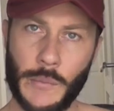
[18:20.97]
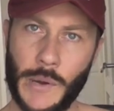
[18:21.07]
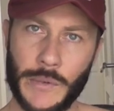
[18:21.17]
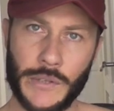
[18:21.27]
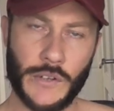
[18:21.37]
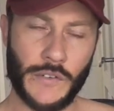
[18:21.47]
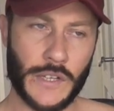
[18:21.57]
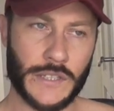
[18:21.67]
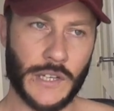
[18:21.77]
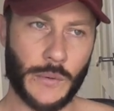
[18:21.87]
And I remember at
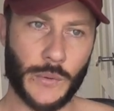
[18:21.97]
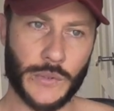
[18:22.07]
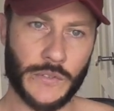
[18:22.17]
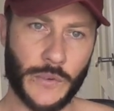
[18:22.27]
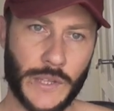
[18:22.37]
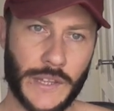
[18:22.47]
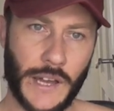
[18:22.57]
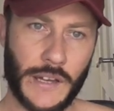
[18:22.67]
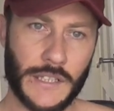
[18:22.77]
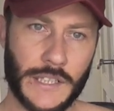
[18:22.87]
university, I would always avoid
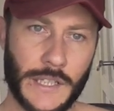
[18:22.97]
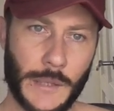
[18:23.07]
that.